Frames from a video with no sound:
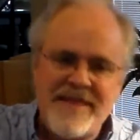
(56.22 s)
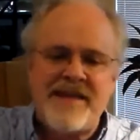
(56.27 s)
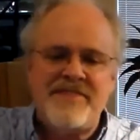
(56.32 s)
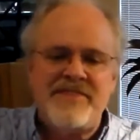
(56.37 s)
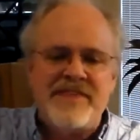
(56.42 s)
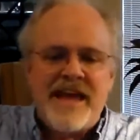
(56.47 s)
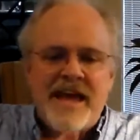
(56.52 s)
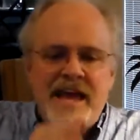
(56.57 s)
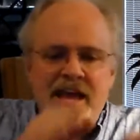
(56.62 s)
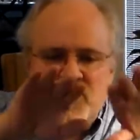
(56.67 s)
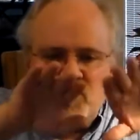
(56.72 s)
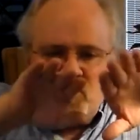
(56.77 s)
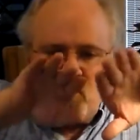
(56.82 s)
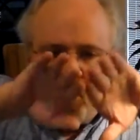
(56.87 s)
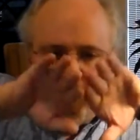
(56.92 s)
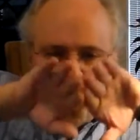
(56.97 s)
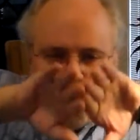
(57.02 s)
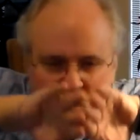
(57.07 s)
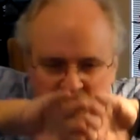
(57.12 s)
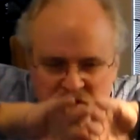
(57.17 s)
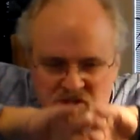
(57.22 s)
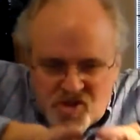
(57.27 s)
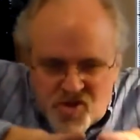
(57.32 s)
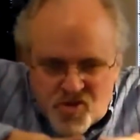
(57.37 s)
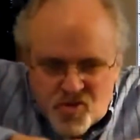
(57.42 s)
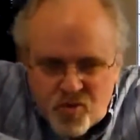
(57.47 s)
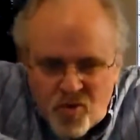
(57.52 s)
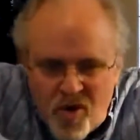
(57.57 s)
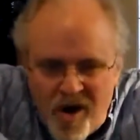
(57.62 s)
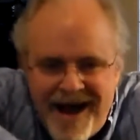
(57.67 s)
that the angel would
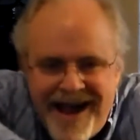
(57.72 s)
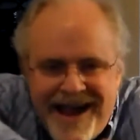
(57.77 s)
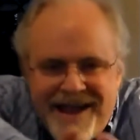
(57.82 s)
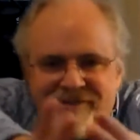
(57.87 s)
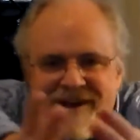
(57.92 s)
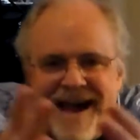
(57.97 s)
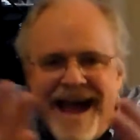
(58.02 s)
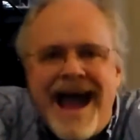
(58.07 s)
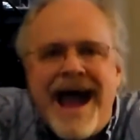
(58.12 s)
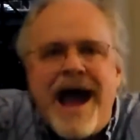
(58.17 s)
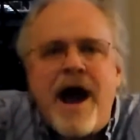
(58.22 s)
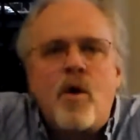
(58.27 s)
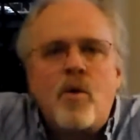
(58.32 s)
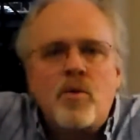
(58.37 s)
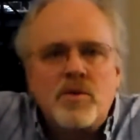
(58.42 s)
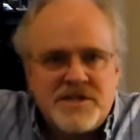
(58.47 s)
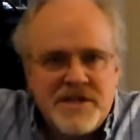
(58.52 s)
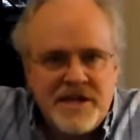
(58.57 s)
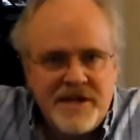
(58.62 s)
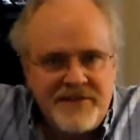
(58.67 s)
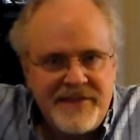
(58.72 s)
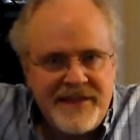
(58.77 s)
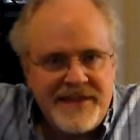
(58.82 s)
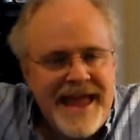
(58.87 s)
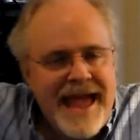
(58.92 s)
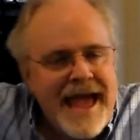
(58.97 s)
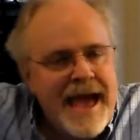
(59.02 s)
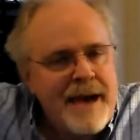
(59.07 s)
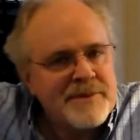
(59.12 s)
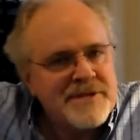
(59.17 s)
drive out the
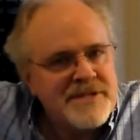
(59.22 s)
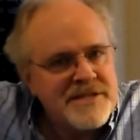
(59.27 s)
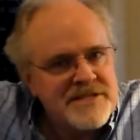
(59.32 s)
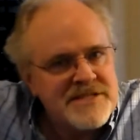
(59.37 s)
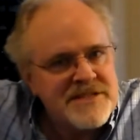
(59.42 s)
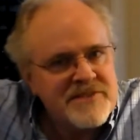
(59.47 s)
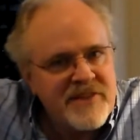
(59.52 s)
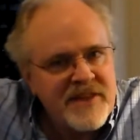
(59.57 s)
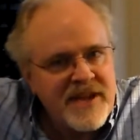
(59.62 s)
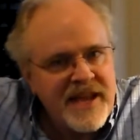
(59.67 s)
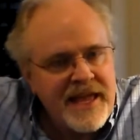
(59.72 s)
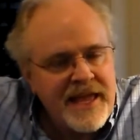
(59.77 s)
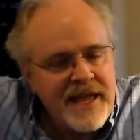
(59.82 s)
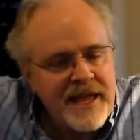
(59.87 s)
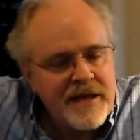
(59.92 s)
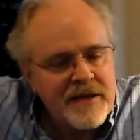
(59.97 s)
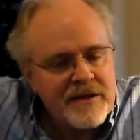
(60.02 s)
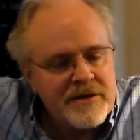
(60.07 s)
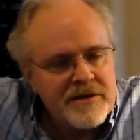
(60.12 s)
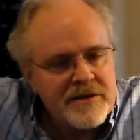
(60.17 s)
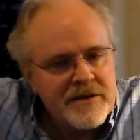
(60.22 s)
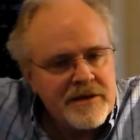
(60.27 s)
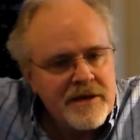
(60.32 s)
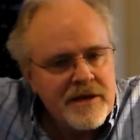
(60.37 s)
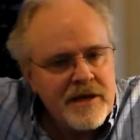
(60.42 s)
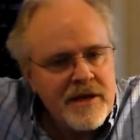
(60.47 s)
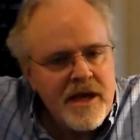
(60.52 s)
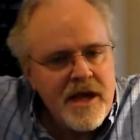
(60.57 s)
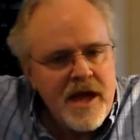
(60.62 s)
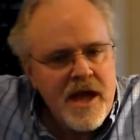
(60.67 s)
inhabitants of the land.
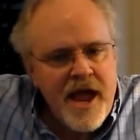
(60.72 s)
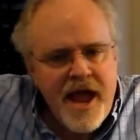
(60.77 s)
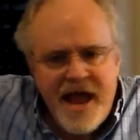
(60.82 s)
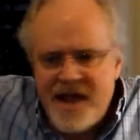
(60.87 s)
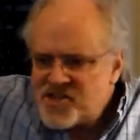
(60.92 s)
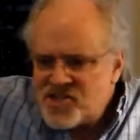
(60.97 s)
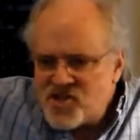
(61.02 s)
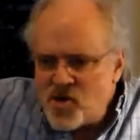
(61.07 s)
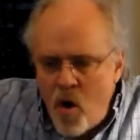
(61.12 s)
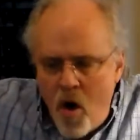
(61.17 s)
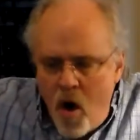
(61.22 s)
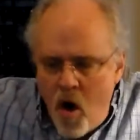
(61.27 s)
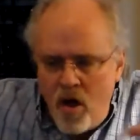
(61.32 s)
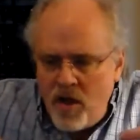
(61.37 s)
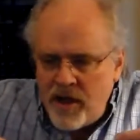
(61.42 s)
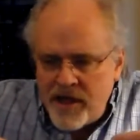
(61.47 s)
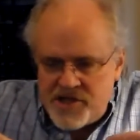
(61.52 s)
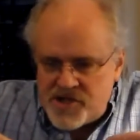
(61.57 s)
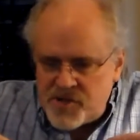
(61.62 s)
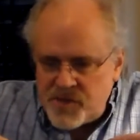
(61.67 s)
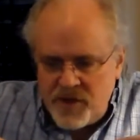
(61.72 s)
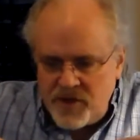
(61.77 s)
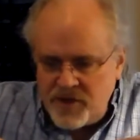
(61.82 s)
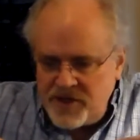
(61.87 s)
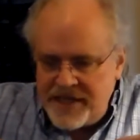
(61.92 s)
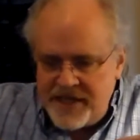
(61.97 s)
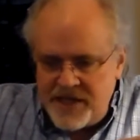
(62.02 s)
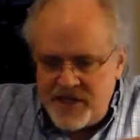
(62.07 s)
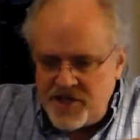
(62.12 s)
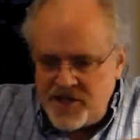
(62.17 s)
And so all Israel
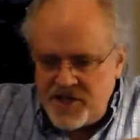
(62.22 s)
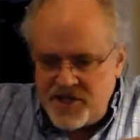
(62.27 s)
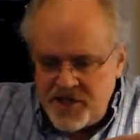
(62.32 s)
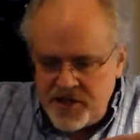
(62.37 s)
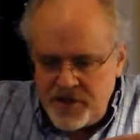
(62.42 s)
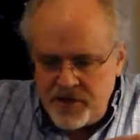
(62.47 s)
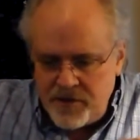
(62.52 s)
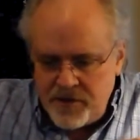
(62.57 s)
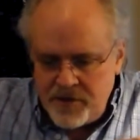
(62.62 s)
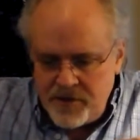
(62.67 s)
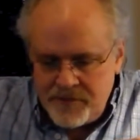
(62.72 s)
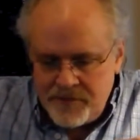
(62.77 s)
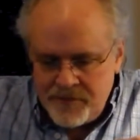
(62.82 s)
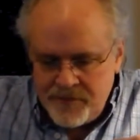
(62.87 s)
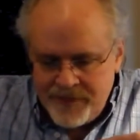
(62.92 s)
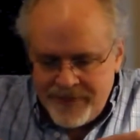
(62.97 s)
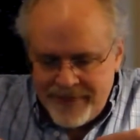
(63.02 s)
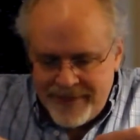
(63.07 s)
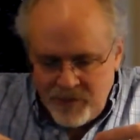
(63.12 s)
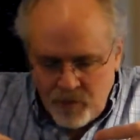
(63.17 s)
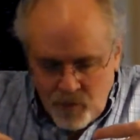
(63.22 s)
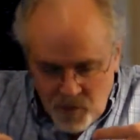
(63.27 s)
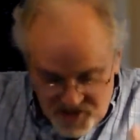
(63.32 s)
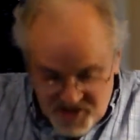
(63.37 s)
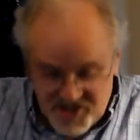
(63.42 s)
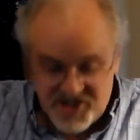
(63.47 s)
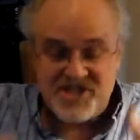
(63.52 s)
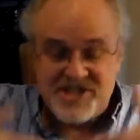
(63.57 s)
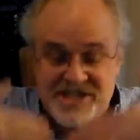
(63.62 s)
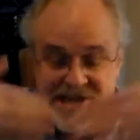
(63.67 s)
needed to do
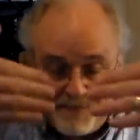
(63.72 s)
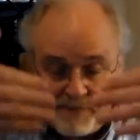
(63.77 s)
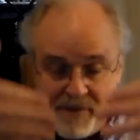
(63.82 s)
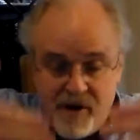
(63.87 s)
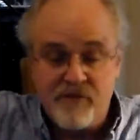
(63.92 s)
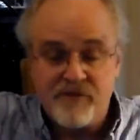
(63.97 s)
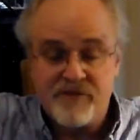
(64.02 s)
was step